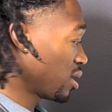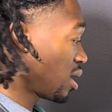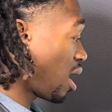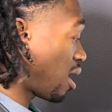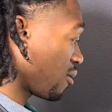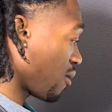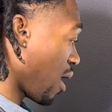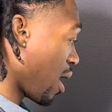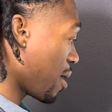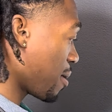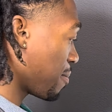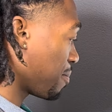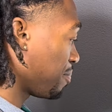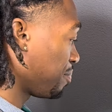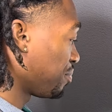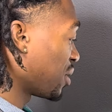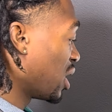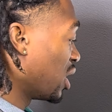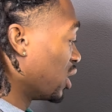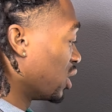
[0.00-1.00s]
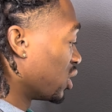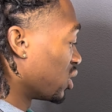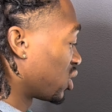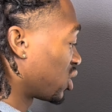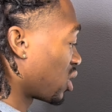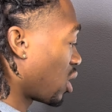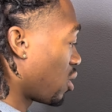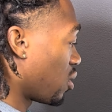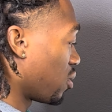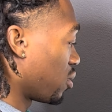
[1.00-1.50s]
All right.
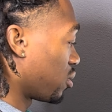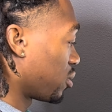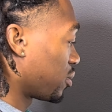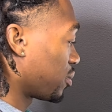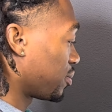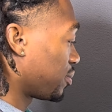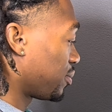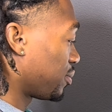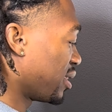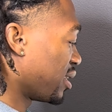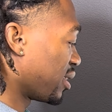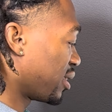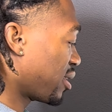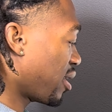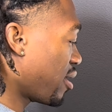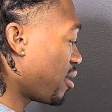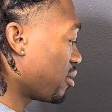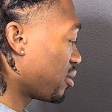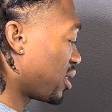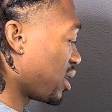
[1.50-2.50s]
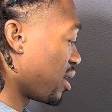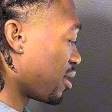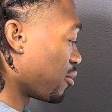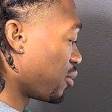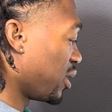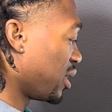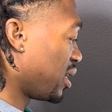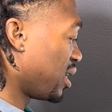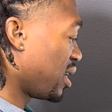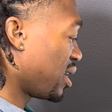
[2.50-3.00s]
So the third thing
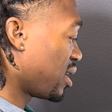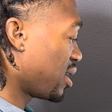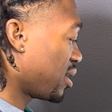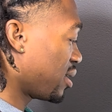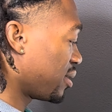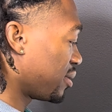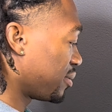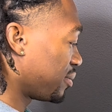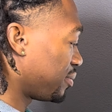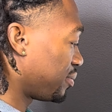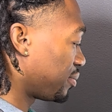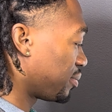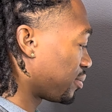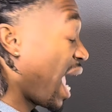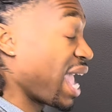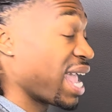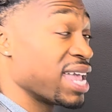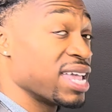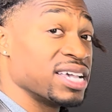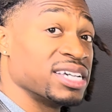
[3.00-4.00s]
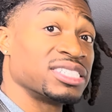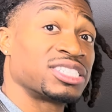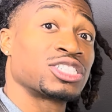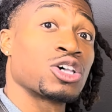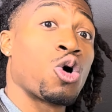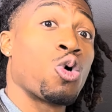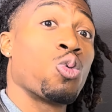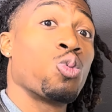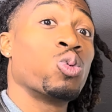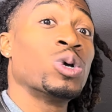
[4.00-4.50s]
we did is
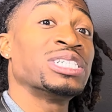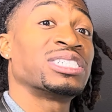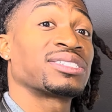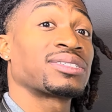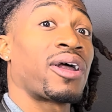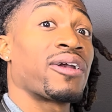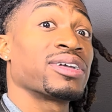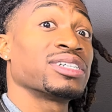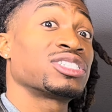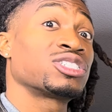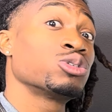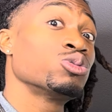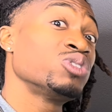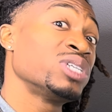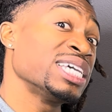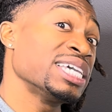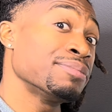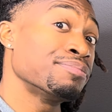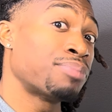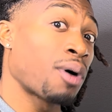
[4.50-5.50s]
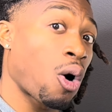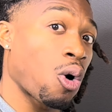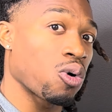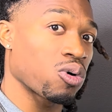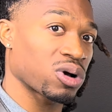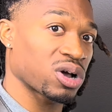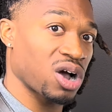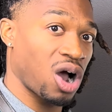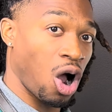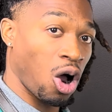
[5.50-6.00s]
we started to
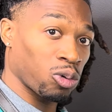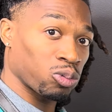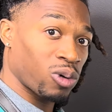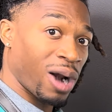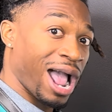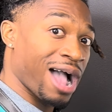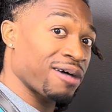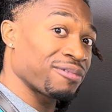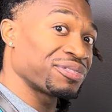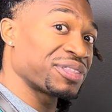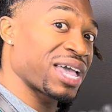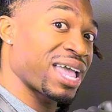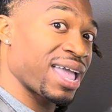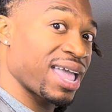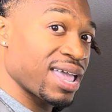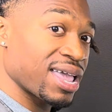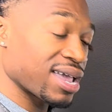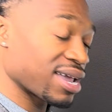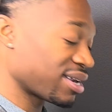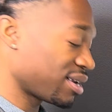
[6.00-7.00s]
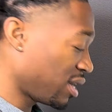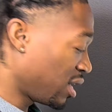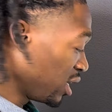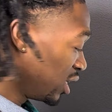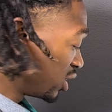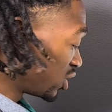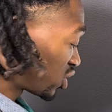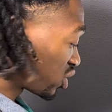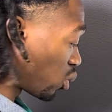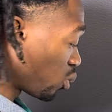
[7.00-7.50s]
debulk around the head.
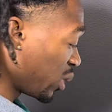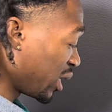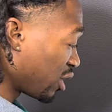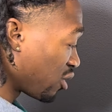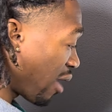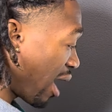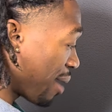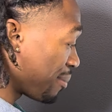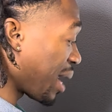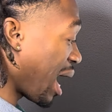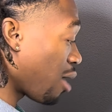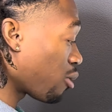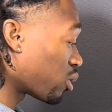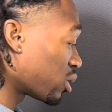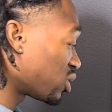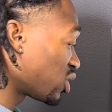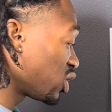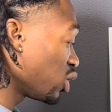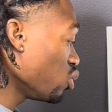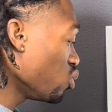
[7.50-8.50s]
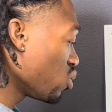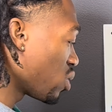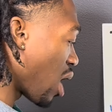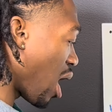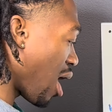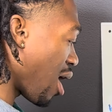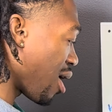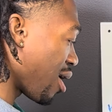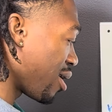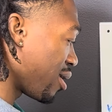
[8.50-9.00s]
So we grabbed our 2
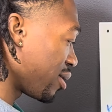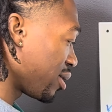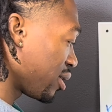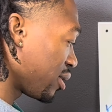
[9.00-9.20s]
guard